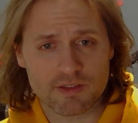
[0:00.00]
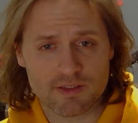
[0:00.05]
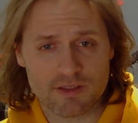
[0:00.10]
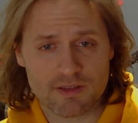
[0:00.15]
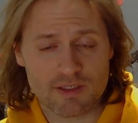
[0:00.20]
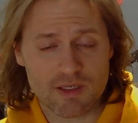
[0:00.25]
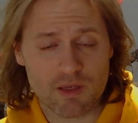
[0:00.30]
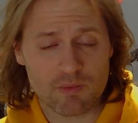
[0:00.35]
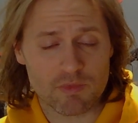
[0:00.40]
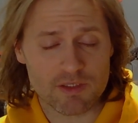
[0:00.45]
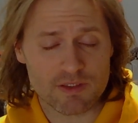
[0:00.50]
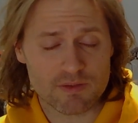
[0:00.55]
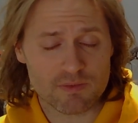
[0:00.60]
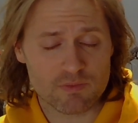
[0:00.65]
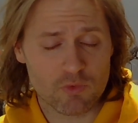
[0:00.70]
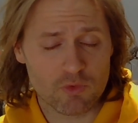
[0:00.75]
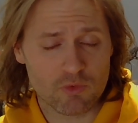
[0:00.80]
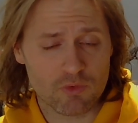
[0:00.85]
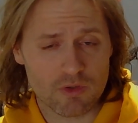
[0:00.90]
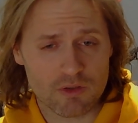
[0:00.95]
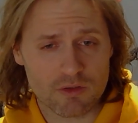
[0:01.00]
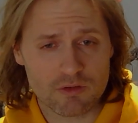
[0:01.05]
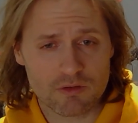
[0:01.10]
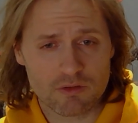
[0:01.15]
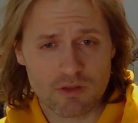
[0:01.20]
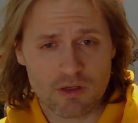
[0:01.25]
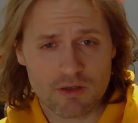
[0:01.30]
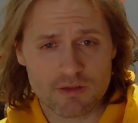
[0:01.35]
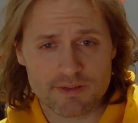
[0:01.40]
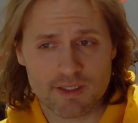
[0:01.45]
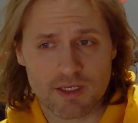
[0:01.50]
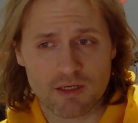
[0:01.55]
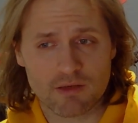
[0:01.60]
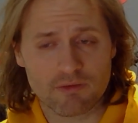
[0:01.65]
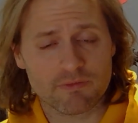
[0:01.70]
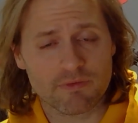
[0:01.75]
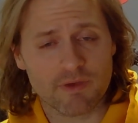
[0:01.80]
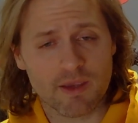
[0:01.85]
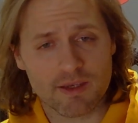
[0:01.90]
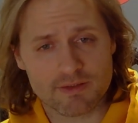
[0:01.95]
I was coming smoother, I was getting
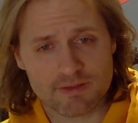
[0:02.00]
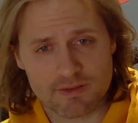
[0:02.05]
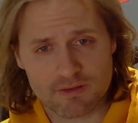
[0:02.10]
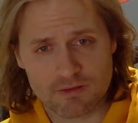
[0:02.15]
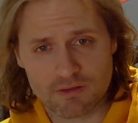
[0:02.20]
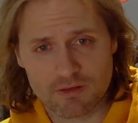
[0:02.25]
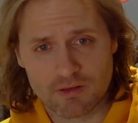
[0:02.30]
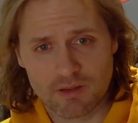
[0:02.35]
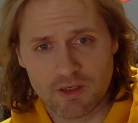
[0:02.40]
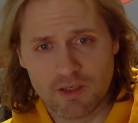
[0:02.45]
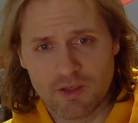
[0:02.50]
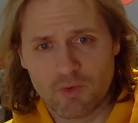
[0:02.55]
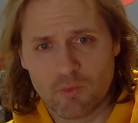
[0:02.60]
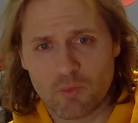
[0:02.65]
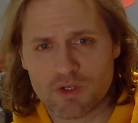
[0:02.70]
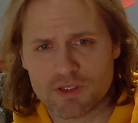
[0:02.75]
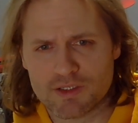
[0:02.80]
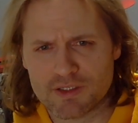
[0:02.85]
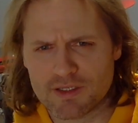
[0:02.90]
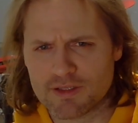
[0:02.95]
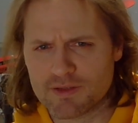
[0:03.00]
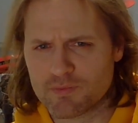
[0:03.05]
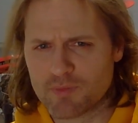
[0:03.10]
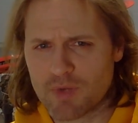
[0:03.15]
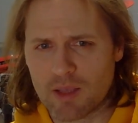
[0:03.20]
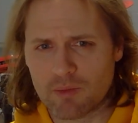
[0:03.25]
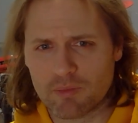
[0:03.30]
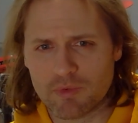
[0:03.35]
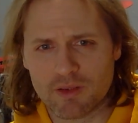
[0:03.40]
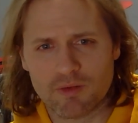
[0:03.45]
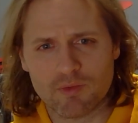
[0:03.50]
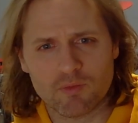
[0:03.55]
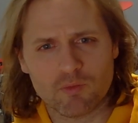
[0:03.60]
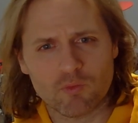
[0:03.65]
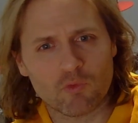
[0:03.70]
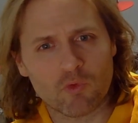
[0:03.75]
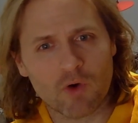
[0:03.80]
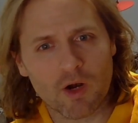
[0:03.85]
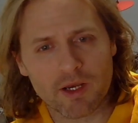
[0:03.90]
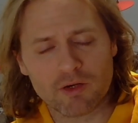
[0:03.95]
faster, which is probably
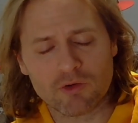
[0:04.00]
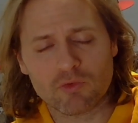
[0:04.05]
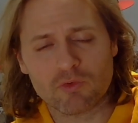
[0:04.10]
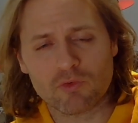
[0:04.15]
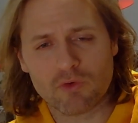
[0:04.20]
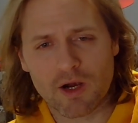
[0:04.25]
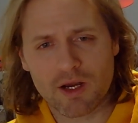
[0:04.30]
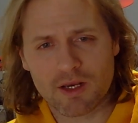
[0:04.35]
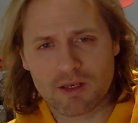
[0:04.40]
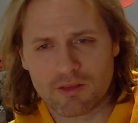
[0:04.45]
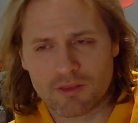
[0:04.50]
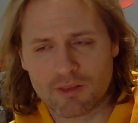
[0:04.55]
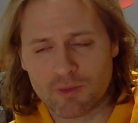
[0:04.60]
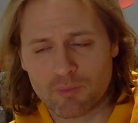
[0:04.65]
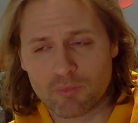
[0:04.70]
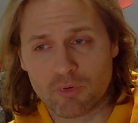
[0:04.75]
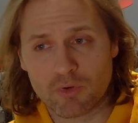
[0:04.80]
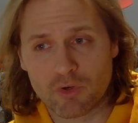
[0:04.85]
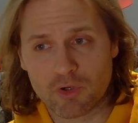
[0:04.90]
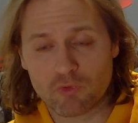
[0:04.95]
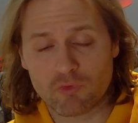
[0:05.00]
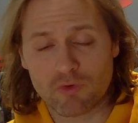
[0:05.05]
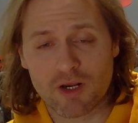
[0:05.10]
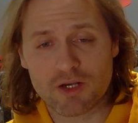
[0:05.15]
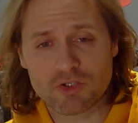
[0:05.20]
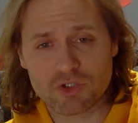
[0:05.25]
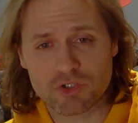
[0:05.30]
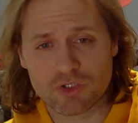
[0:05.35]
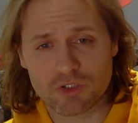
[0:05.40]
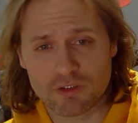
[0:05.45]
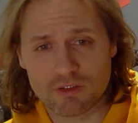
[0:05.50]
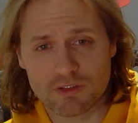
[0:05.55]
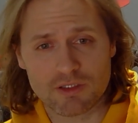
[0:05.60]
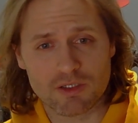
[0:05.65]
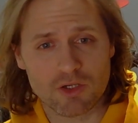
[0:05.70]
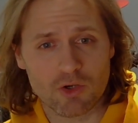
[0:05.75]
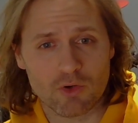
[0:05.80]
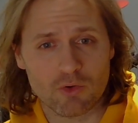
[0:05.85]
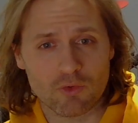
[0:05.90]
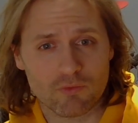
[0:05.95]
the progression to
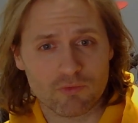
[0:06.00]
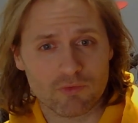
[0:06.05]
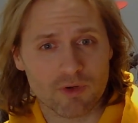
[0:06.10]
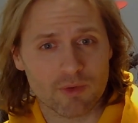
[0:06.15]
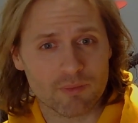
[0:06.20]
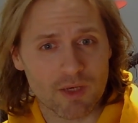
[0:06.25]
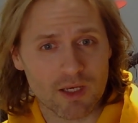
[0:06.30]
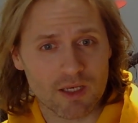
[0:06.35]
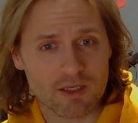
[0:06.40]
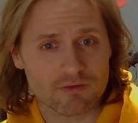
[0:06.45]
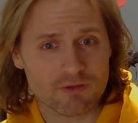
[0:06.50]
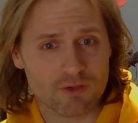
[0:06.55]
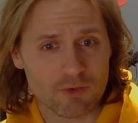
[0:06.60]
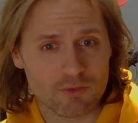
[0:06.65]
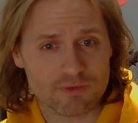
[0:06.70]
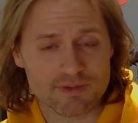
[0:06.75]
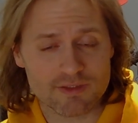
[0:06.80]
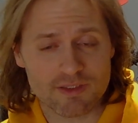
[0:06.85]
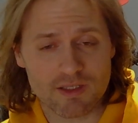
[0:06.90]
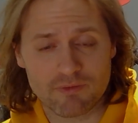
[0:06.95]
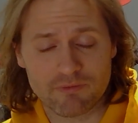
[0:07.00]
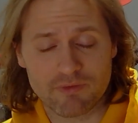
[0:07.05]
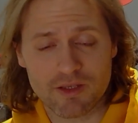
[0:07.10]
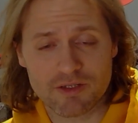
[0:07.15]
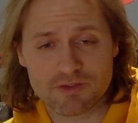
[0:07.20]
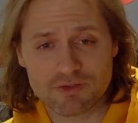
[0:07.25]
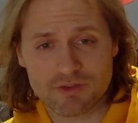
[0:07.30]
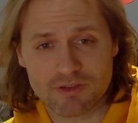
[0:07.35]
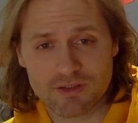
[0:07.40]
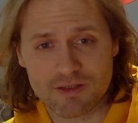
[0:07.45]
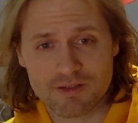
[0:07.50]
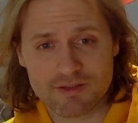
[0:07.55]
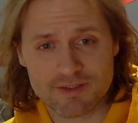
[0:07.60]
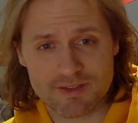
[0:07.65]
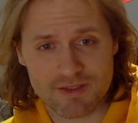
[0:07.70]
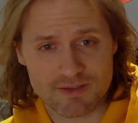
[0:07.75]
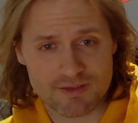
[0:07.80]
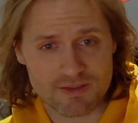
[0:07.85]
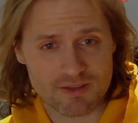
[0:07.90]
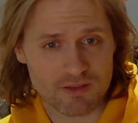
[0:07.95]
go from eighth notes and eventually the
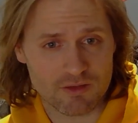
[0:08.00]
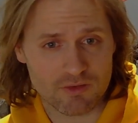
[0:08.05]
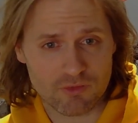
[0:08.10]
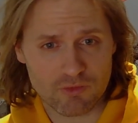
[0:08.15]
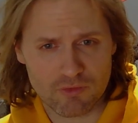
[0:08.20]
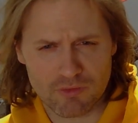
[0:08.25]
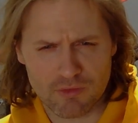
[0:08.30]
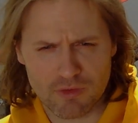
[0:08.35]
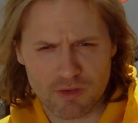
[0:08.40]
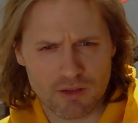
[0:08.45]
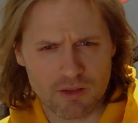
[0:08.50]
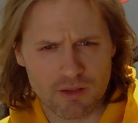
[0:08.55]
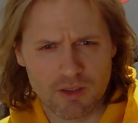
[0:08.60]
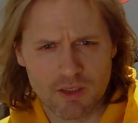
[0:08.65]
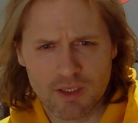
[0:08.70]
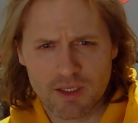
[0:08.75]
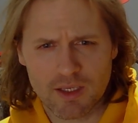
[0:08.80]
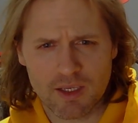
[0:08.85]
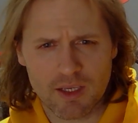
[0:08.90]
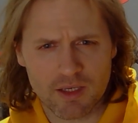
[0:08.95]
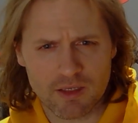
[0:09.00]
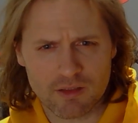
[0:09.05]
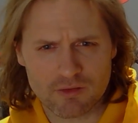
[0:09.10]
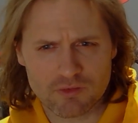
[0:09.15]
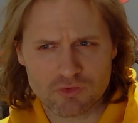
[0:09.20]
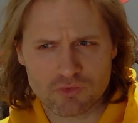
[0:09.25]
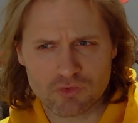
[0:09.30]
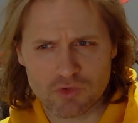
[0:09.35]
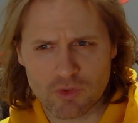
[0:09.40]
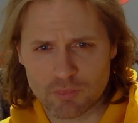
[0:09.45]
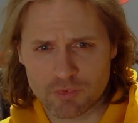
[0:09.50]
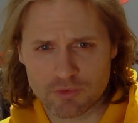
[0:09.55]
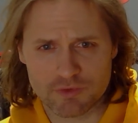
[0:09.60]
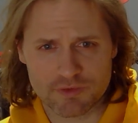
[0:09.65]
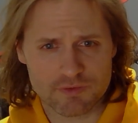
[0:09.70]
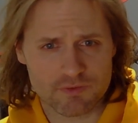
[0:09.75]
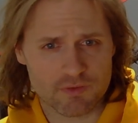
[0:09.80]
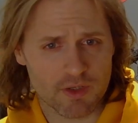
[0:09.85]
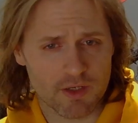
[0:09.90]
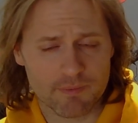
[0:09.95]
16th or the eight
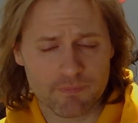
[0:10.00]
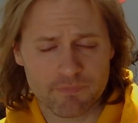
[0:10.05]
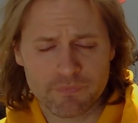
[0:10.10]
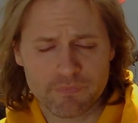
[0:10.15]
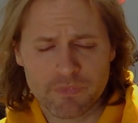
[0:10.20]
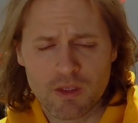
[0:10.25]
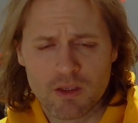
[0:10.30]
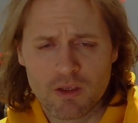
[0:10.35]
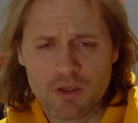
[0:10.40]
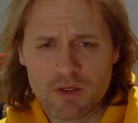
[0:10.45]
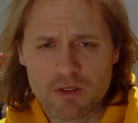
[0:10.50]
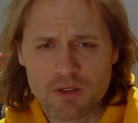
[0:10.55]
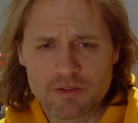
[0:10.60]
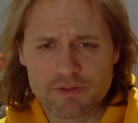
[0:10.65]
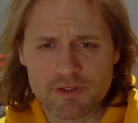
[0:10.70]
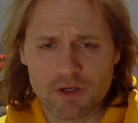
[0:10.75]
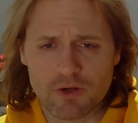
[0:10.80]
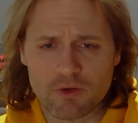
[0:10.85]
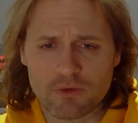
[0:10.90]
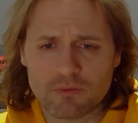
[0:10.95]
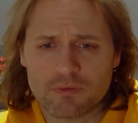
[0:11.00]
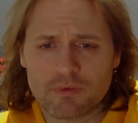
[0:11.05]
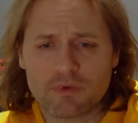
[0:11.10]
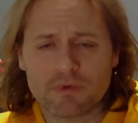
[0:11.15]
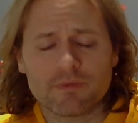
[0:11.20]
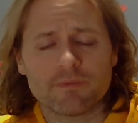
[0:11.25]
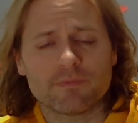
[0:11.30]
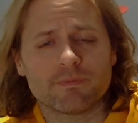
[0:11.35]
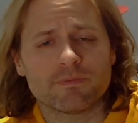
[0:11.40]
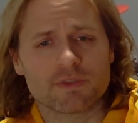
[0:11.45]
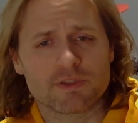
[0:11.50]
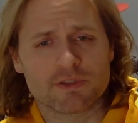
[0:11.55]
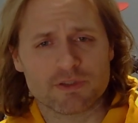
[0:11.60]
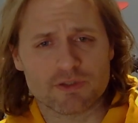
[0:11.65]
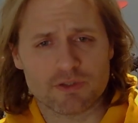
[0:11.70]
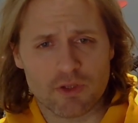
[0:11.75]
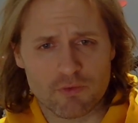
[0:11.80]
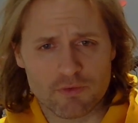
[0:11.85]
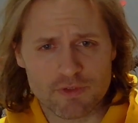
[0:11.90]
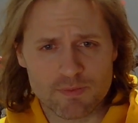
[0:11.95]
triples, right? So
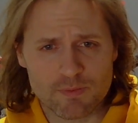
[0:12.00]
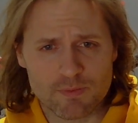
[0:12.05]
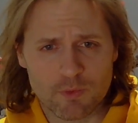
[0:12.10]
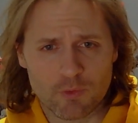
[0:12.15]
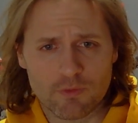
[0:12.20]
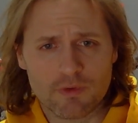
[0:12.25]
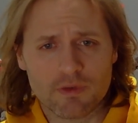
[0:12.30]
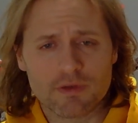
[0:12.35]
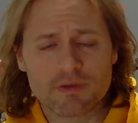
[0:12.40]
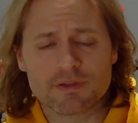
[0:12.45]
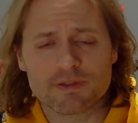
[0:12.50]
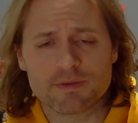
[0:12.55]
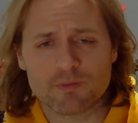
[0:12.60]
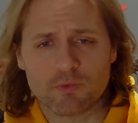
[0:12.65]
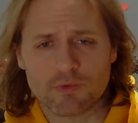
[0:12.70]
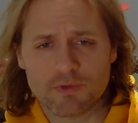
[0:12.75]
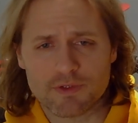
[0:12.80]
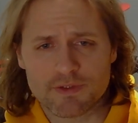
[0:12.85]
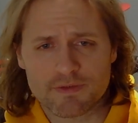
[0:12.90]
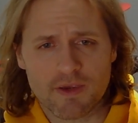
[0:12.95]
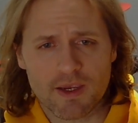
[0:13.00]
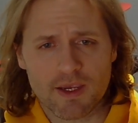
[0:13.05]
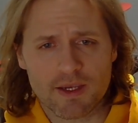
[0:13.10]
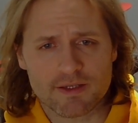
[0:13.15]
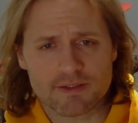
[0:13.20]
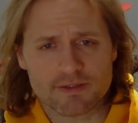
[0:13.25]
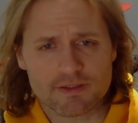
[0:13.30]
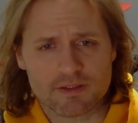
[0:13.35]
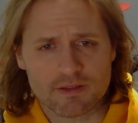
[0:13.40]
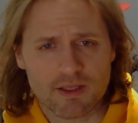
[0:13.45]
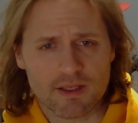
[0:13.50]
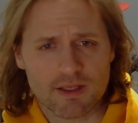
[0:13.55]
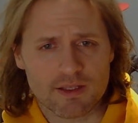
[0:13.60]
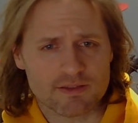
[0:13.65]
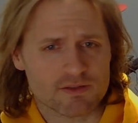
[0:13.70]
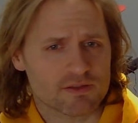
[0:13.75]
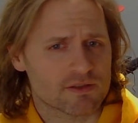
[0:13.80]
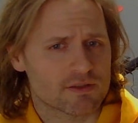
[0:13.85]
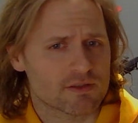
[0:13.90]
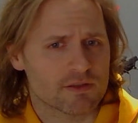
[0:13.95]
slow is smooth, smooth is fast. And
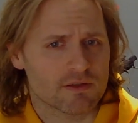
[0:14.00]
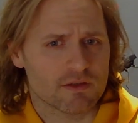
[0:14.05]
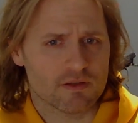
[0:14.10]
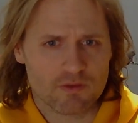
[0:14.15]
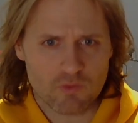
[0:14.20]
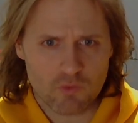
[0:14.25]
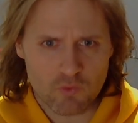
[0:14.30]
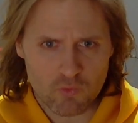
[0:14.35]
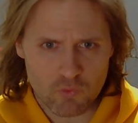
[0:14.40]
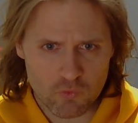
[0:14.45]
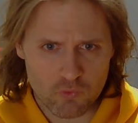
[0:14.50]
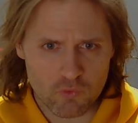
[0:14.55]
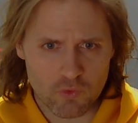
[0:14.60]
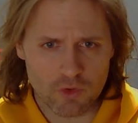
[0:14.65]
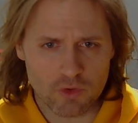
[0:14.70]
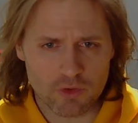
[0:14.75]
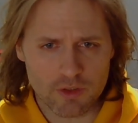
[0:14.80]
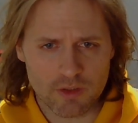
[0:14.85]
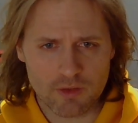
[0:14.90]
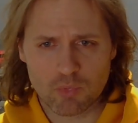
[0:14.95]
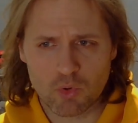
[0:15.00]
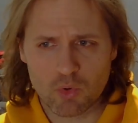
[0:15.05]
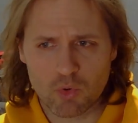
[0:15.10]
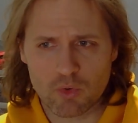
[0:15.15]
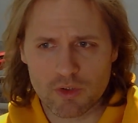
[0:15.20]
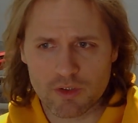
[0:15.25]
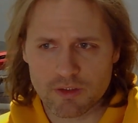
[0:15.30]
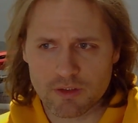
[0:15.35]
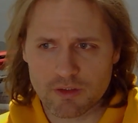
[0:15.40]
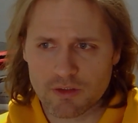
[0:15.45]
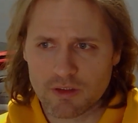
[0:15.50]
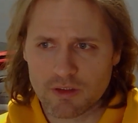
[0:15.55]
that's really important.